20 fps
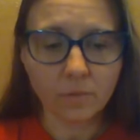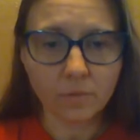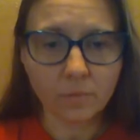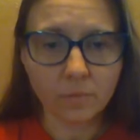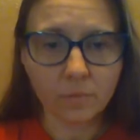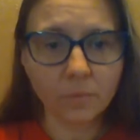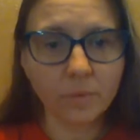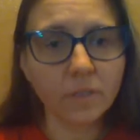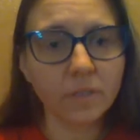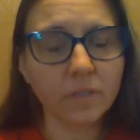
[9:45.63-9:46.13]

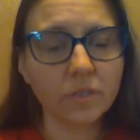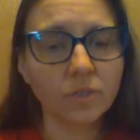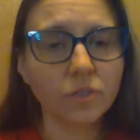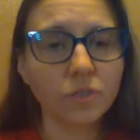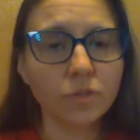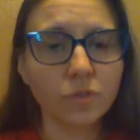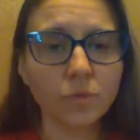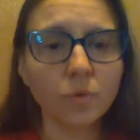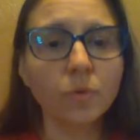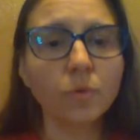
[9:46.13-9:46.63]
really
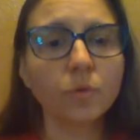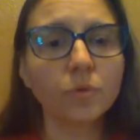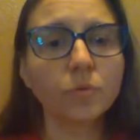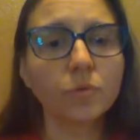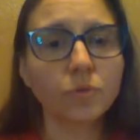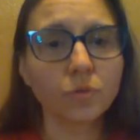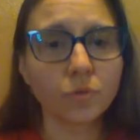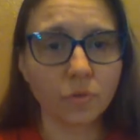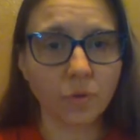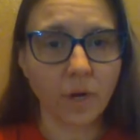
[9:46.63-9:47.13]
who you
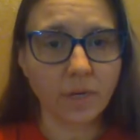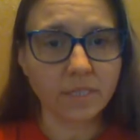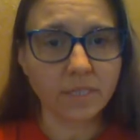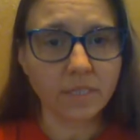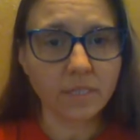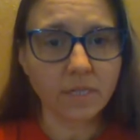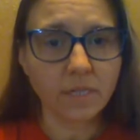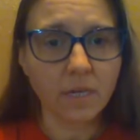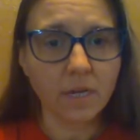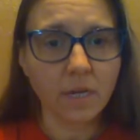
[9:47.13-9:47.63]

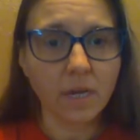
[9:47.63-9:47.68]
trust.